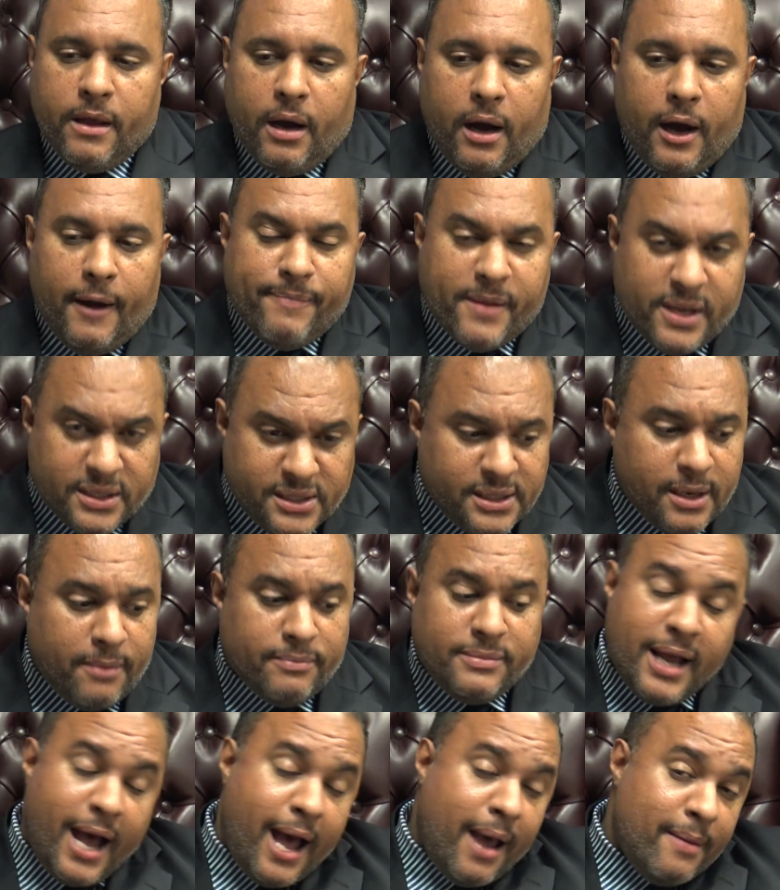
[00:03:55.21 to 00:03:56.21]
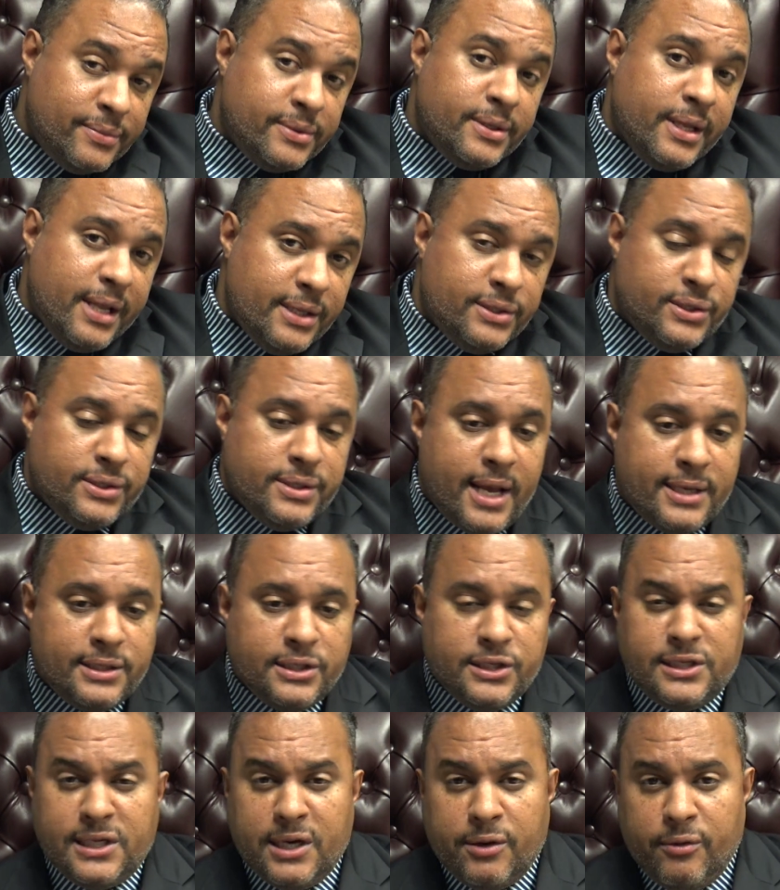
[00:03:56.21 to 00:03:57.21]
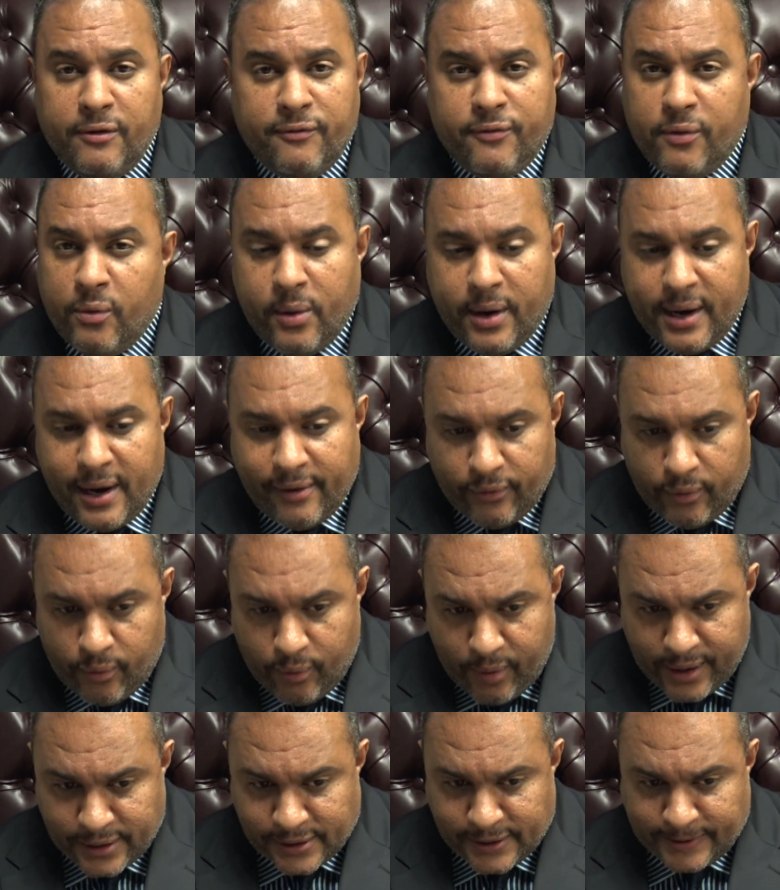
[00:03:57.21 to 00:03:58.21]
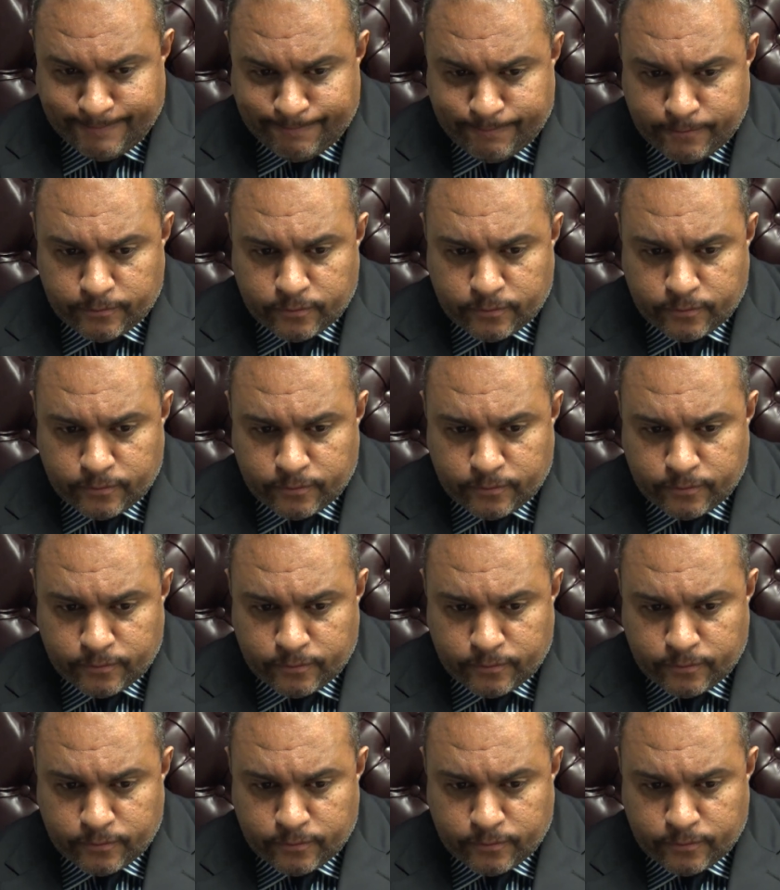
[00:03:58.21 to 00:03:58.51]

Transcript: And sometimes it's necessary for whatever reason.